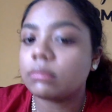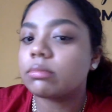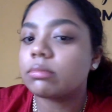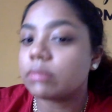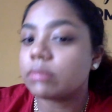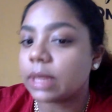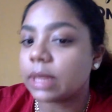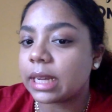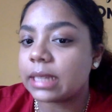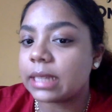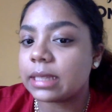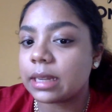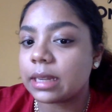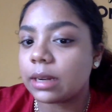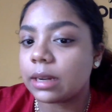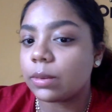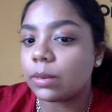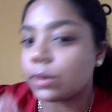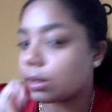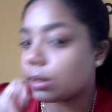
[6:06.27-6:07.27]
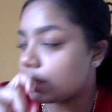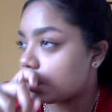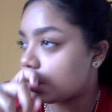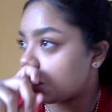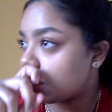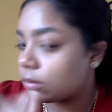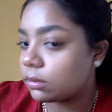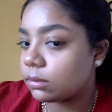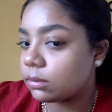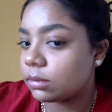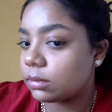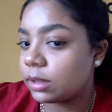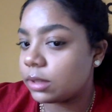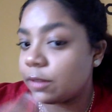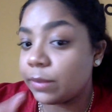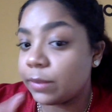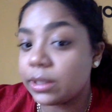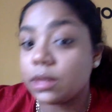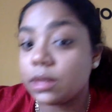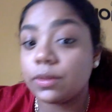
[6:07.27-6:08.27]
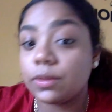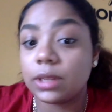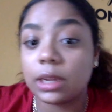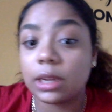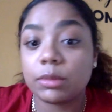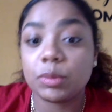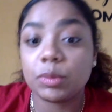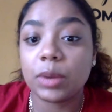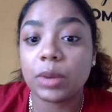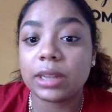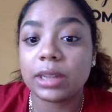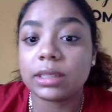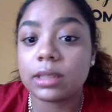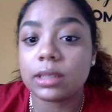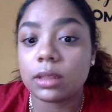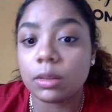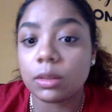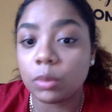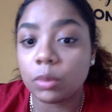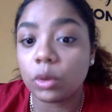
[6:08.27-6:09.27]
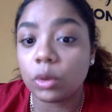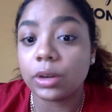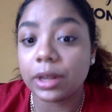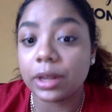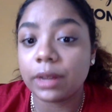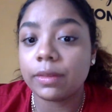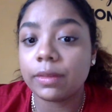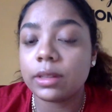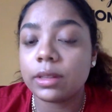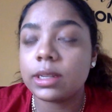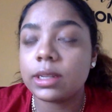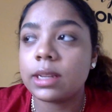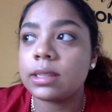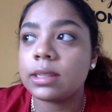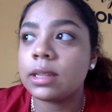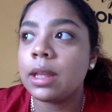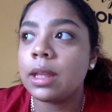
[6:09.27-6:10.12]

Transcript: like I said, I wanted to give myself time to practice it the morning of the test,